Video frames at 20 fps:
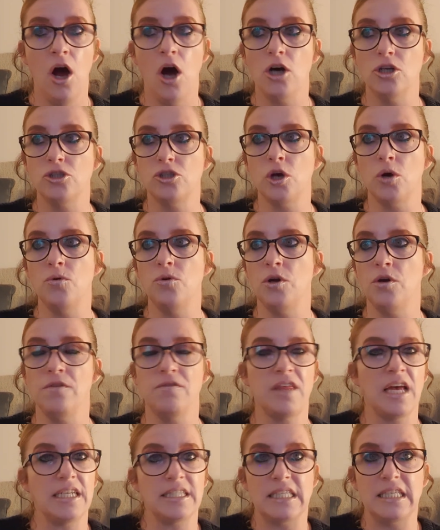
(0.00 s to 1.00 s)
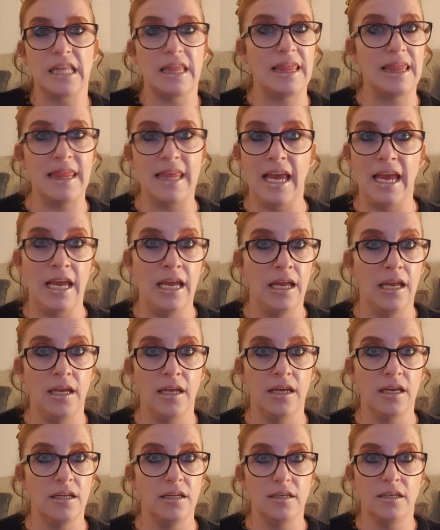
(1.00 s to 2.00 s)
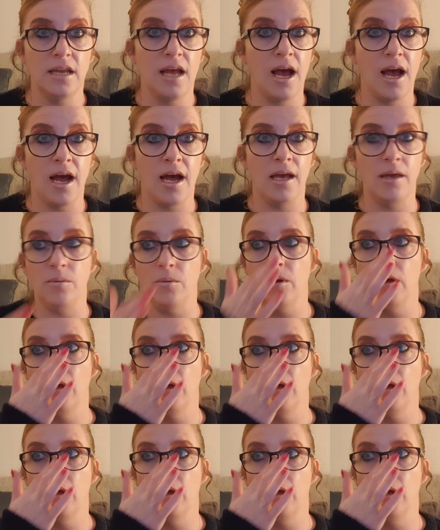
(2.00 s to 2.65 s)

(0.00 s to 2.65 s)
I don't know if that's a thing now,